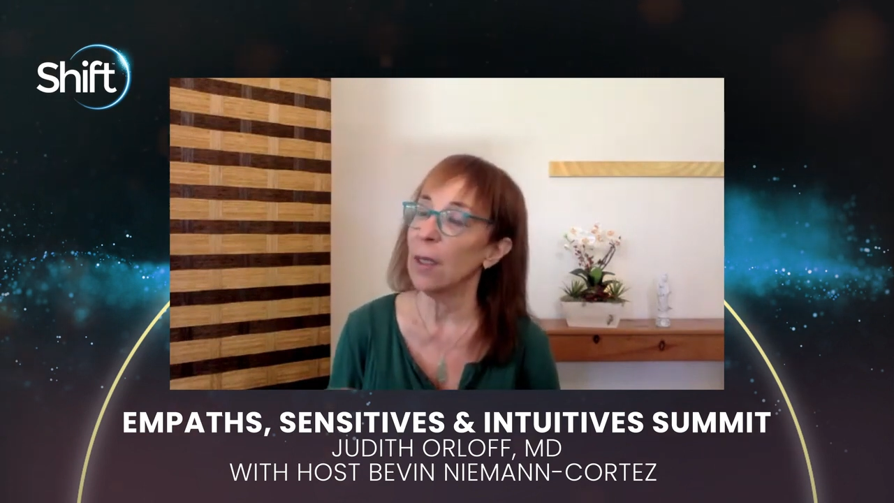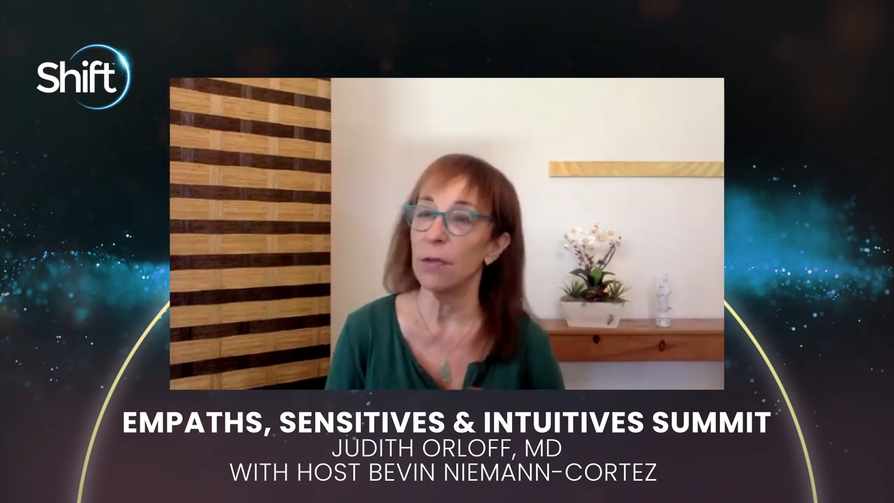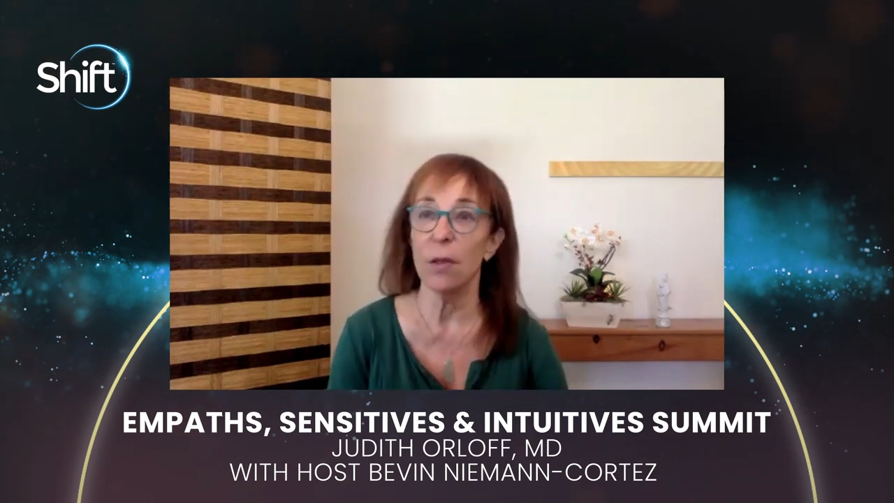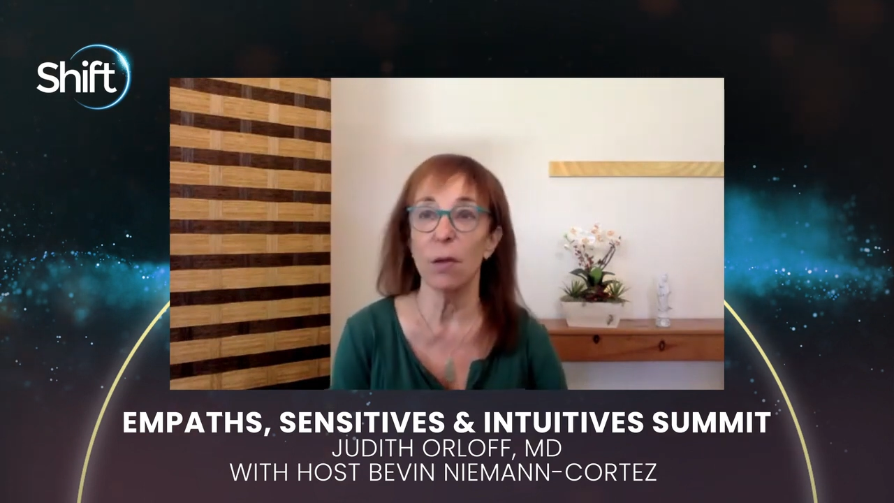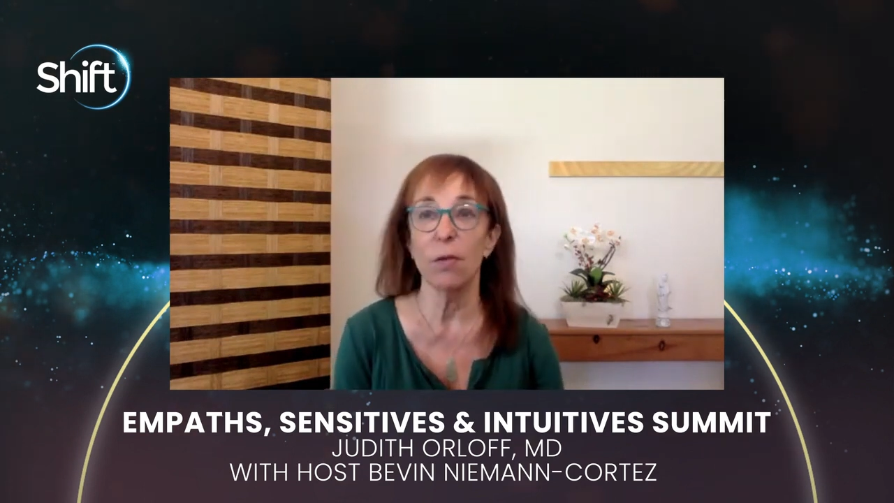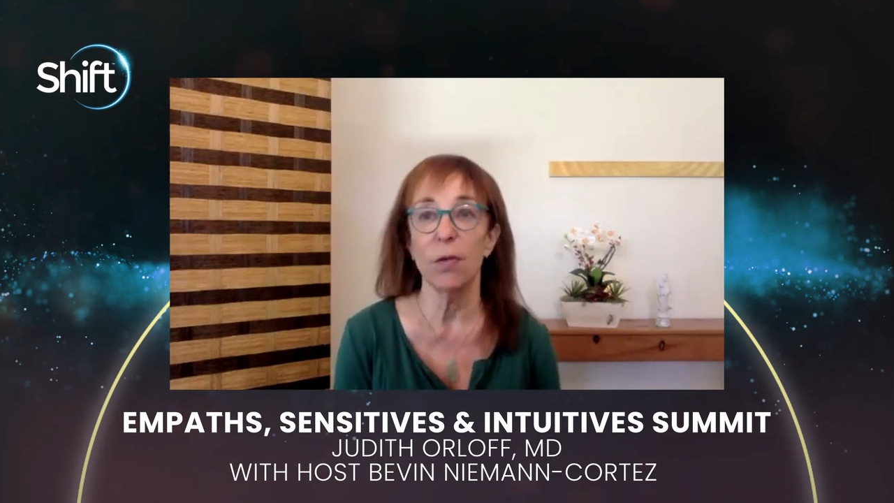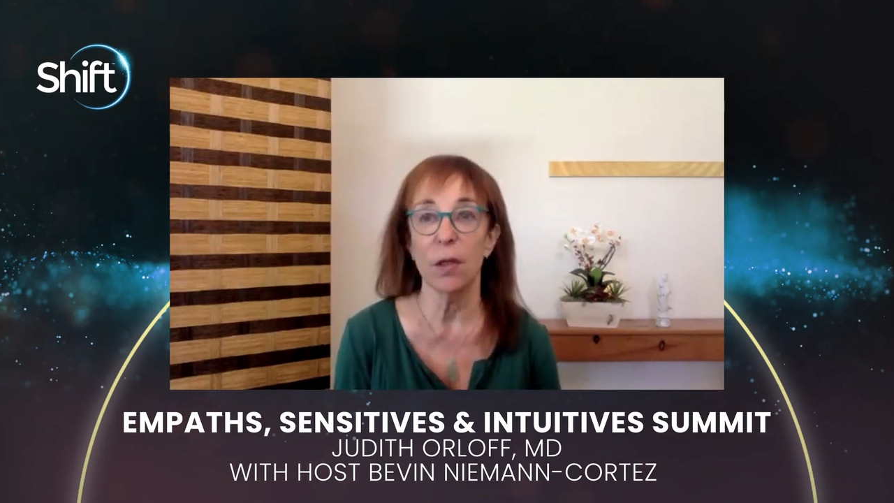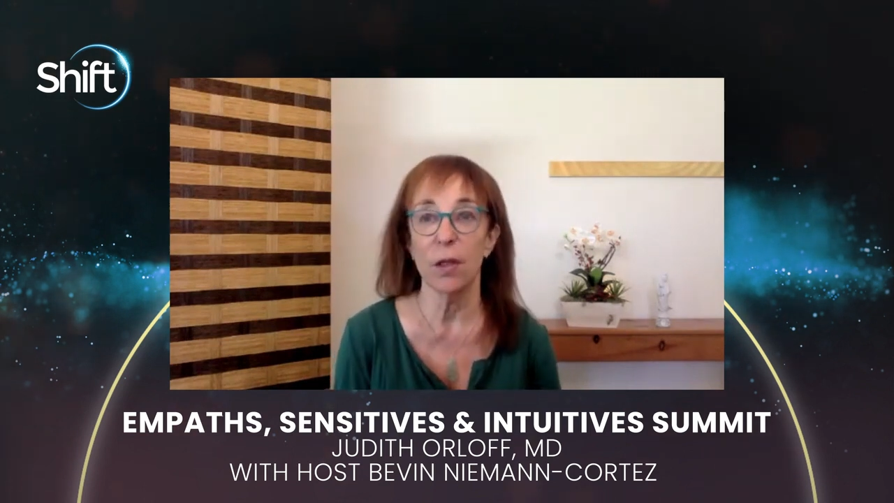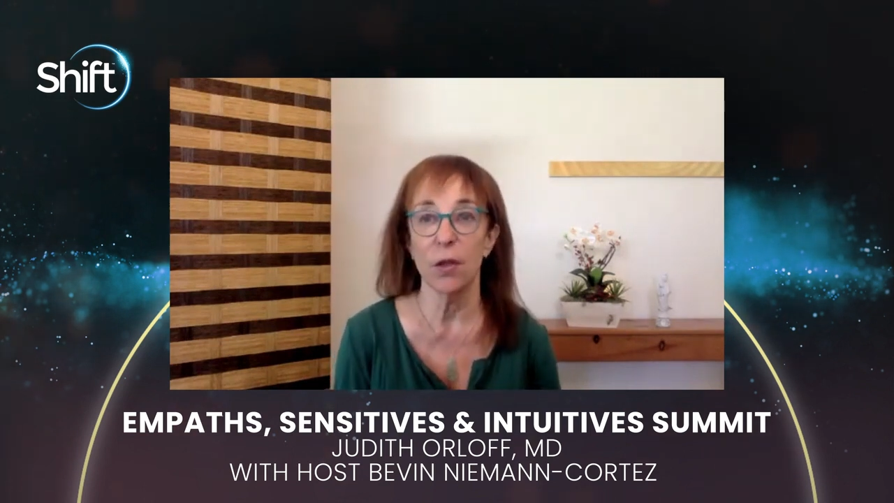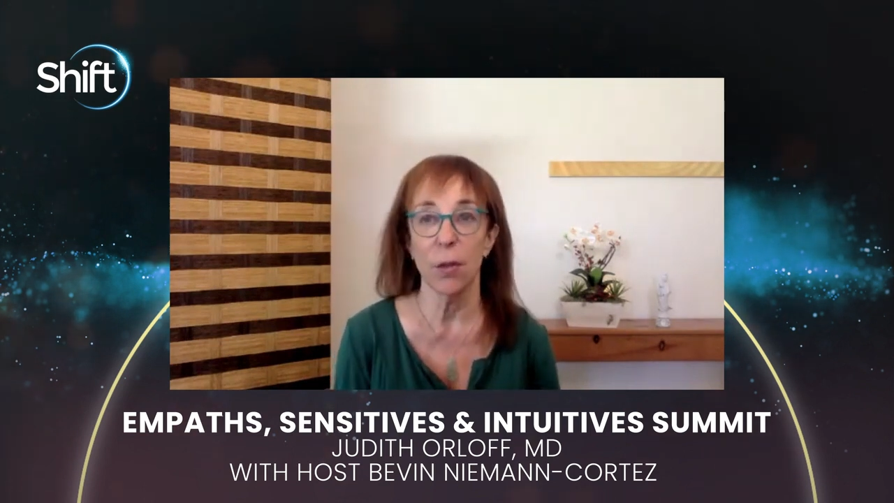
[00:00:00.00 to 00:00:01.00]
If you don't
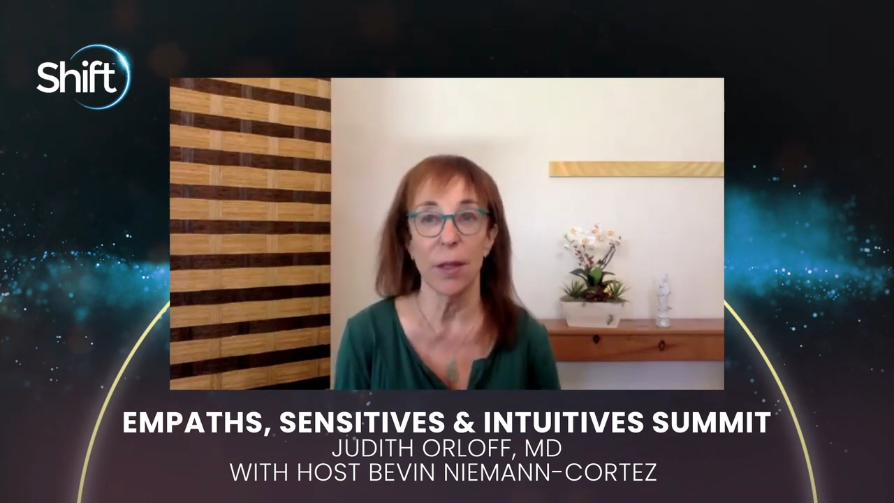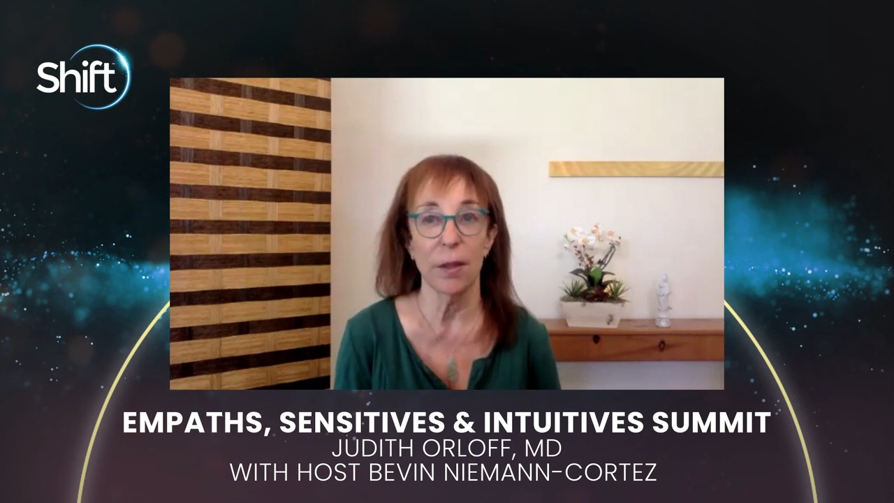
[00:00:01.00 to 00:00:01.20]
feel it's right,